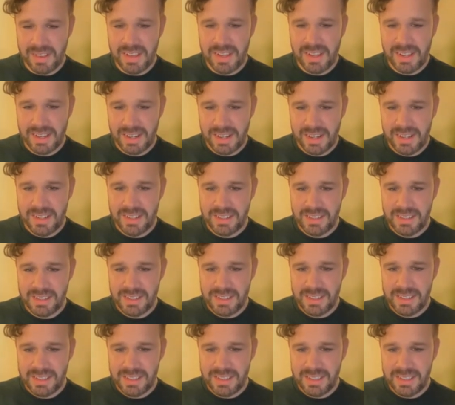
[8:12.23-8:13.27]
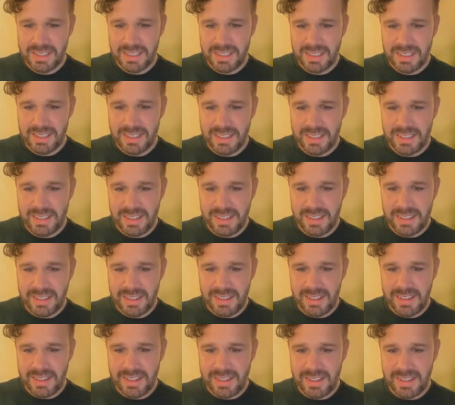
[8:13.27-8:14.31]

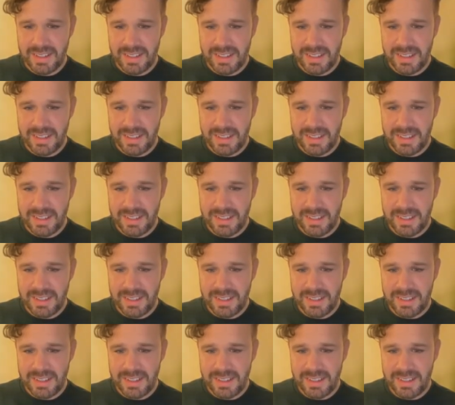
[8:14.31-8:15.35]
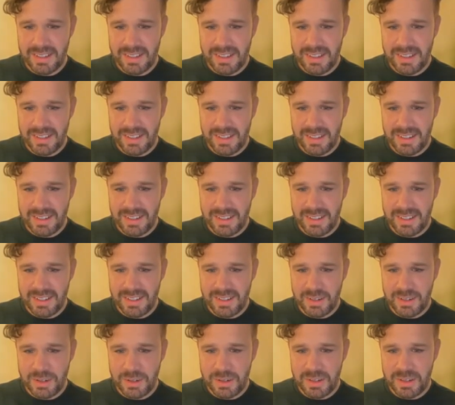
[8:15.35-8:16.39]

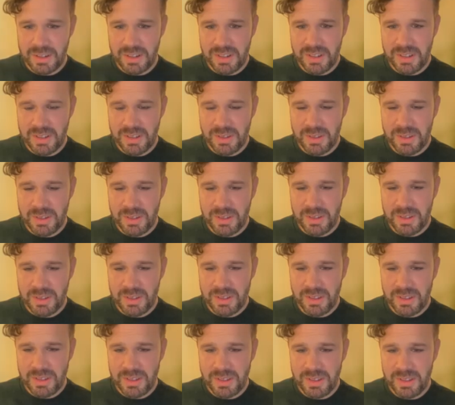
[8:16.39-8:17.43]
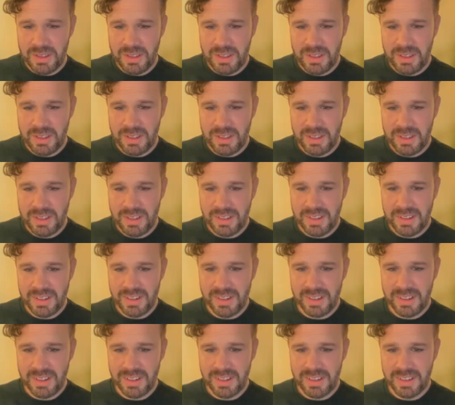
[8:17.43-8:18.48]

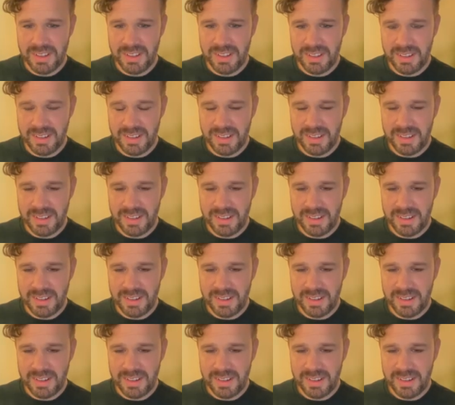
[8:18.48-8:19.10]
This person isn't speaking.